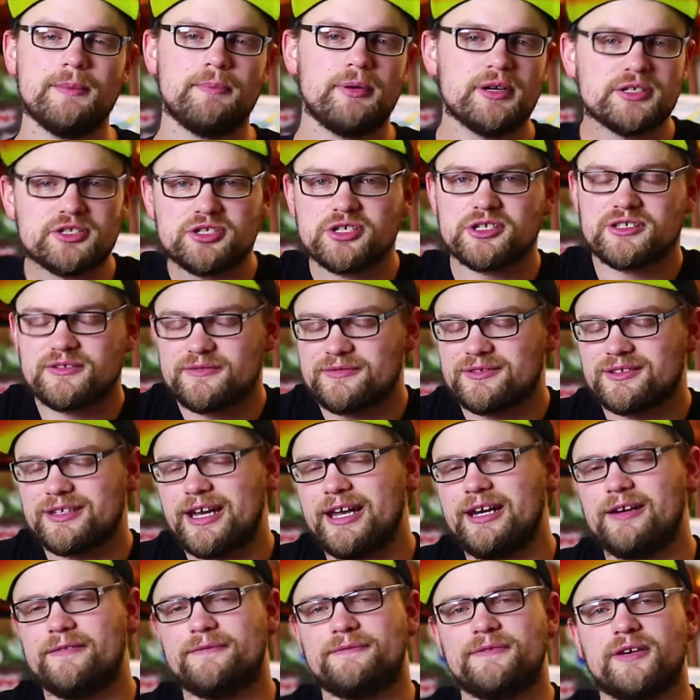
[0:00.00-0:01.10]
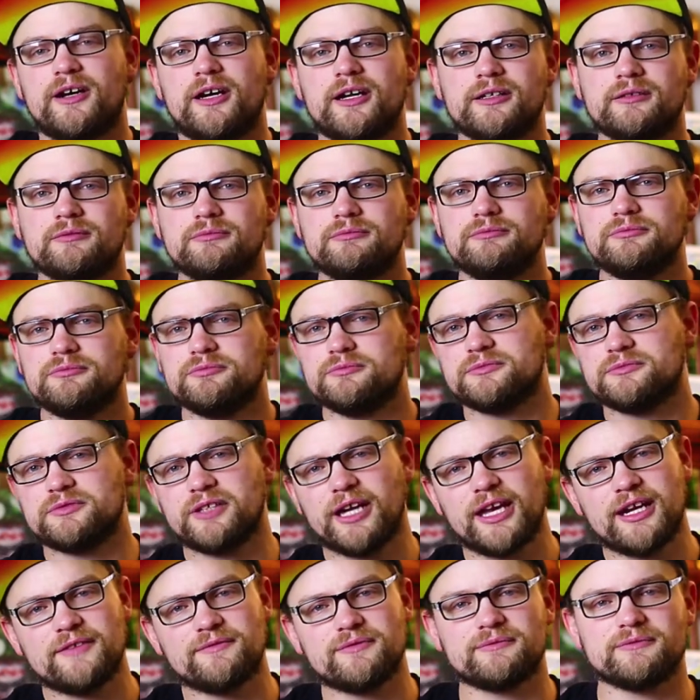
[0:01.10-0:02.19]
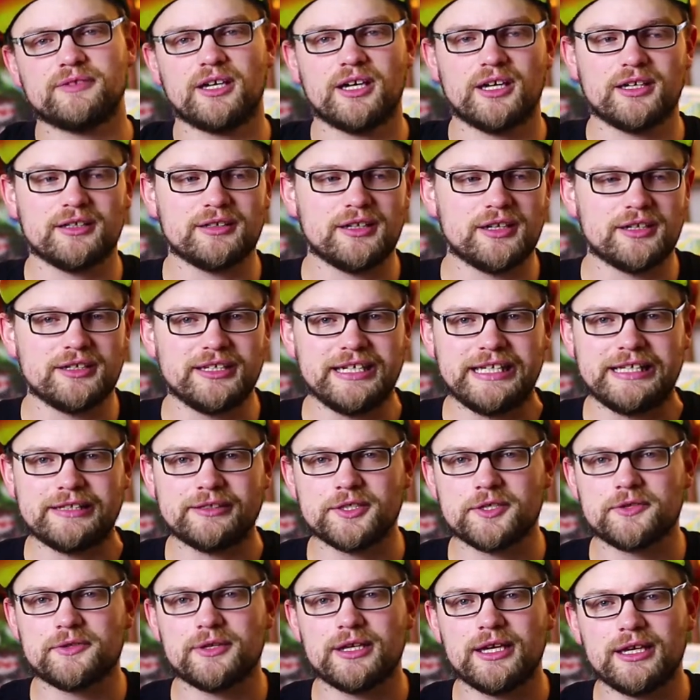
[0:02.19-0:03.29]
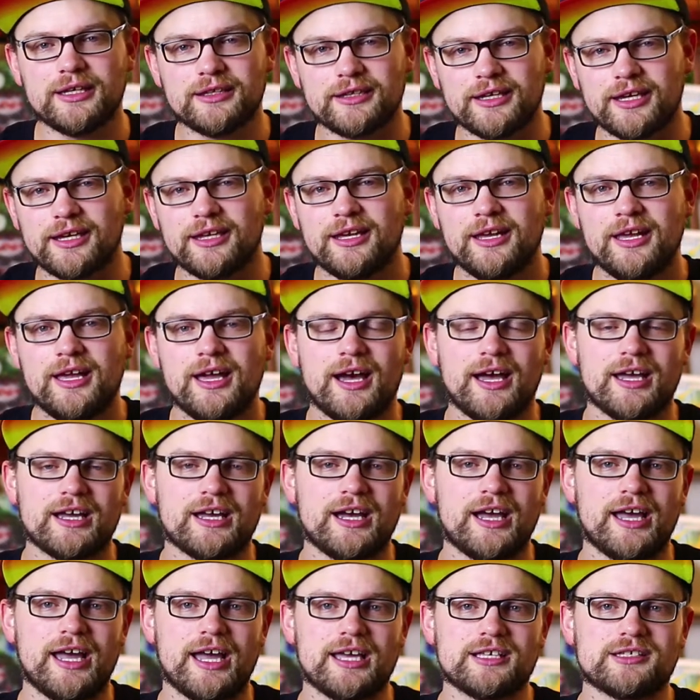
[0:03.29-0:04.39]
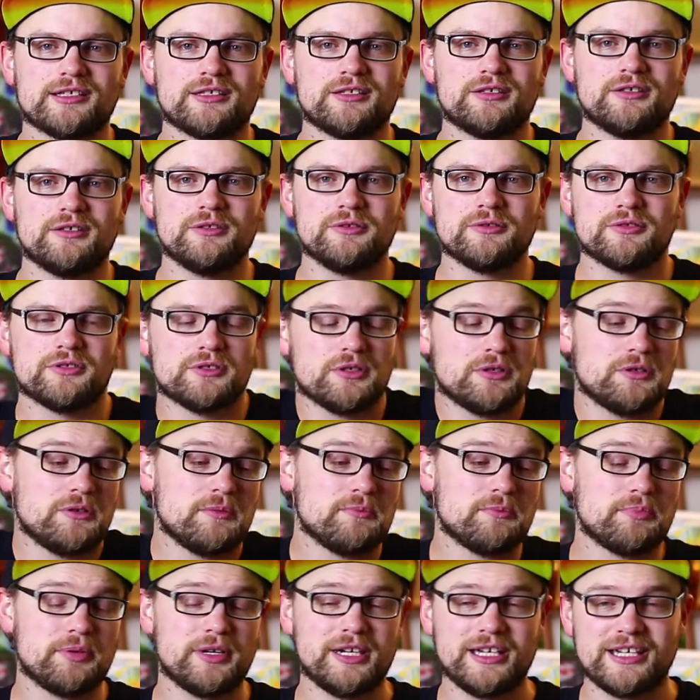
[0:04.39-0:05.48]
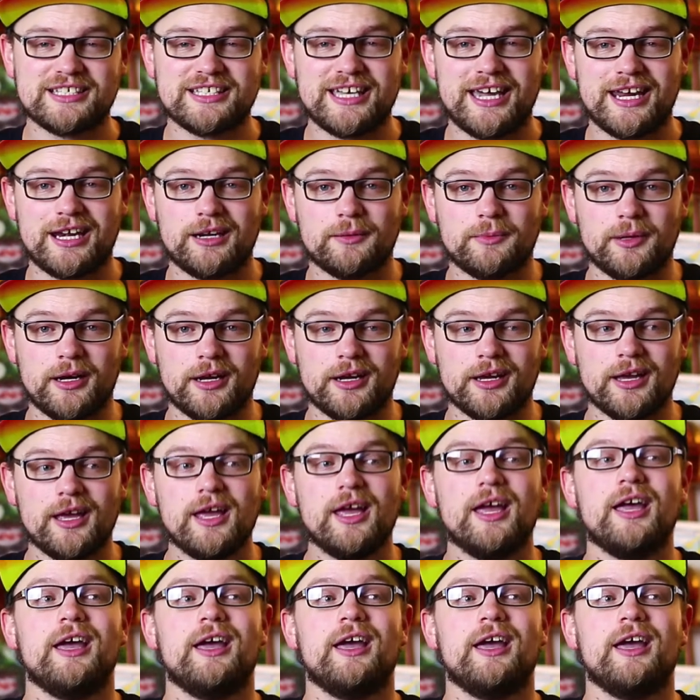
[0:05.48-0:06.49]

But just kind of fun, kind of a neat little thing that I got asked to do, so I'm pretty excited about it.